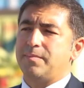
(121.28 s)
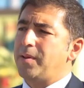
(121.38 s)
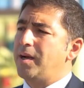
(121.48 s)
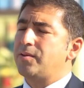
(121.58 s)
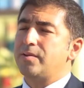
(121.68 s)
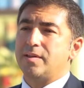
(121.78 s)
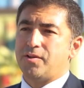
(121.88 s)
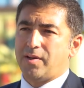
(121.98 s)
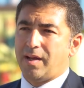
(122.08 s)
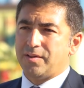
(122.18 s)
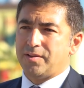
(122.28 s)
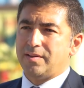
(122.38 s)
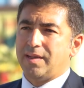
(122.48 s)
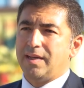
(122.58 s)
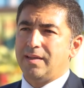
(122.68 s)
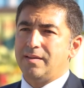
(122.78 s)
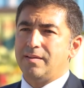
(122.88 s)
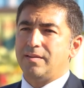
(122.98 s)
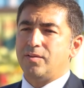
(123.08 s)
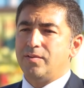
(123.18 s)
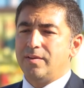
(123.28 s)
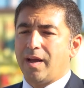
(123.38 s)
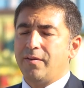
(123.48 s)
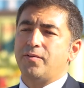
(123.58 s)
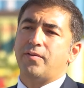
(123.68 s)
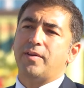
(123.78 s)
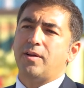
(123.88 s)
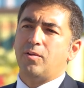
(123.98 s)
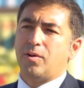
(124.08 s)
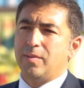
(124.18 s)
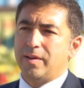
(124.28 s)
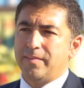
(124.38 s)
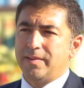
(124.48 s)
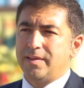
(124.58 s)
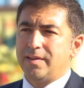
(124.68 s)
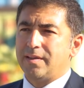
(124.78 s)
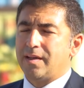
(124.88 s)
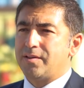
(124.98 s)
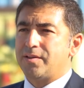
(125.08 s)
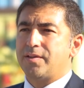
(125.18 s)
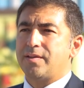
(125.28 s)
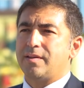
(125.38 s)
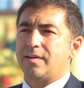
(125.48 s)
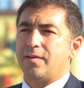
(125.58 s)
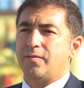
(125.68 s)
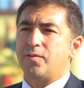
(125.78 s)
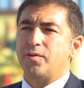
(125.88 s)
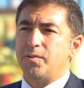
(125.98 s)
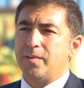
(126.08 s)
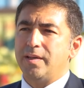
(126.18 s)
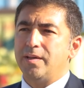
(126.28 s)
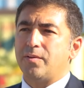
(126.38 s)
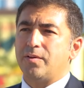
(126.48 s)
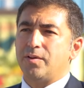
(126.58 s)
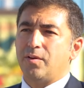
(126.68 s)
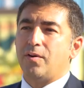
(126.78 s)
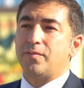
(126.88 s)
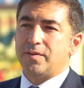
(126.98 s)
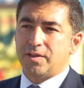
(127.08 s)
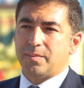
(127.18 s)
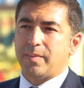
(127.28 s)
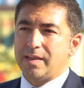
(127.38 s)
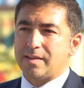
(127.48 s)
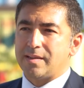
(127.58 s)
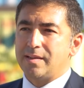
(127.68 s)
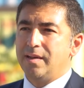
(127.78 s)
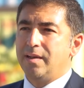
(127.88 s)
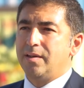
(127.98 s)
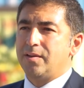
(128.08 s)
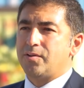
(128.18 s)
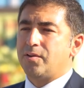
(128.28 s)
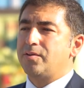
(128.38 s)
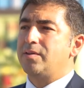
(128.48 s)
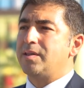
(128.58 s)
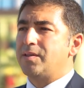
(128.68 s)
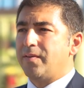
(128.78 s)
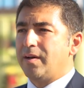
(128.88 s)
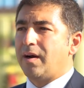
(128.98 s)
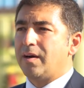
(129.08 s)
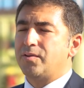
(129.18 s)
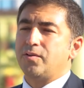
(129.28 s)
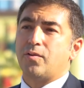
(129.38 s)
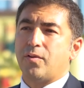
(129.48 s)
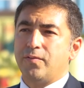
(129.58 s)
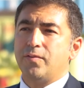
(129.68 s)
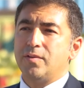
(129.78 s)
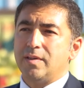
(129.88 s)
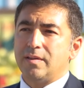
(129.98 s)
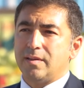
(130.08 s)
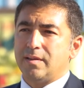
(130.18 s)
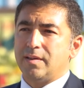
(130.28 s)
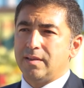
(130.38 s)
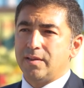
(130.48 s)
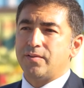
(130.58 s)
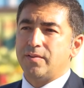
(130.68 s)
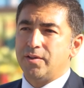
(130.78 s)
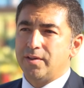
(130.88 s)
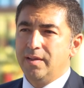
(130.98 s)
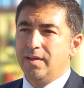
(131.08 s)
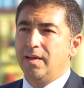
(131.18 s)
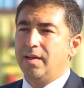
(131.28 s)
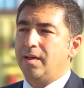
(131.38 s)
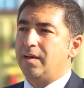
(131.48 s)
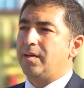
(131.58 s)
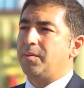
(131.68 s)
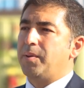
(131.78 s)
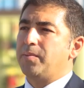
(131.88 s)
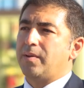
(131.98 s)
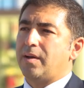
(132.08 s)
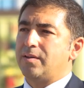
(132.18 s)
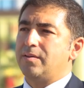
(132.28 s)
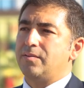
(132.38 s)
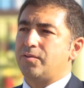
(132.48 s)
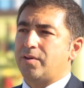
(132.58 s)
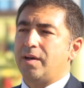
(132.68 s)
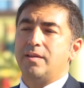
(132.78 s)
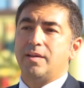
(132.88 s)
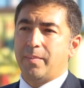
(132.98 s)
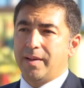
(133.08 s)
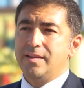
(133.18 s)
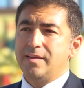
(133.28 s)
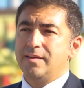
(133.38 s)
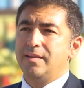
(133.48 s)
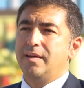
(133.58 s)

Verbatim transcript: applying to this challenge, they have to think globally not just uh, for the UAE or the Gulf region basis. Certain, it's very hard to grow food in, uh, in this region. Uh, people are trying their best,